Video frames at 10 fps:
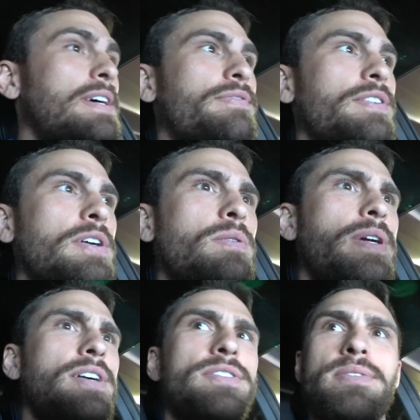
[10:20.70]
for no
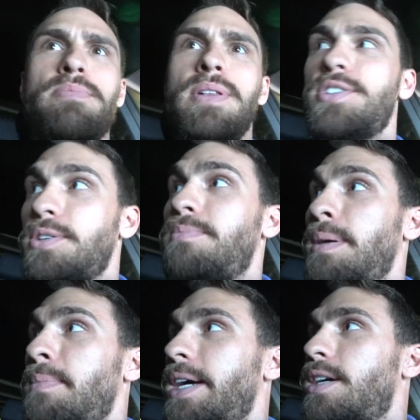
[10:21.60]
one else's pleasure
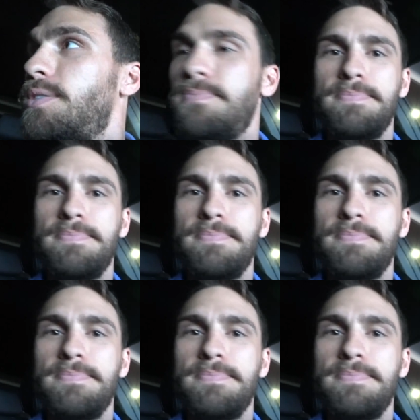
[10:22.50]
but my own.